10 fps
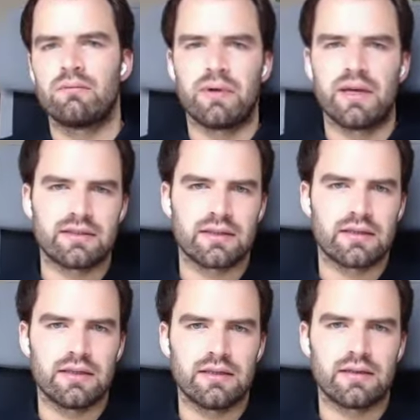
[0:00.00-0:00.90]

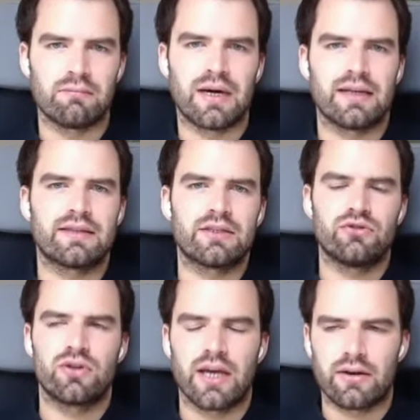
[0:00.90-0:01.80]
basically demand that you
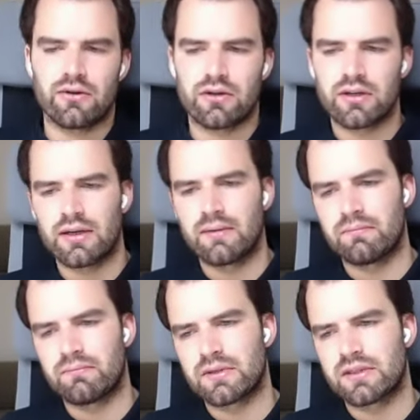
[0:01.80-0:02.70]
cannot
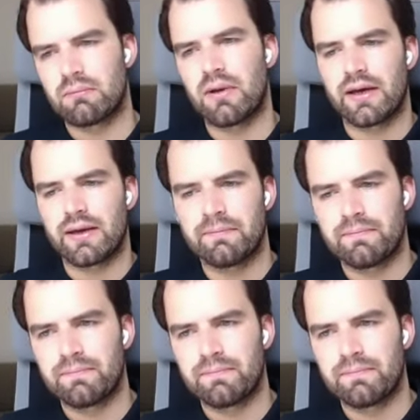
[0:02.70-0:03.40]
um, supply.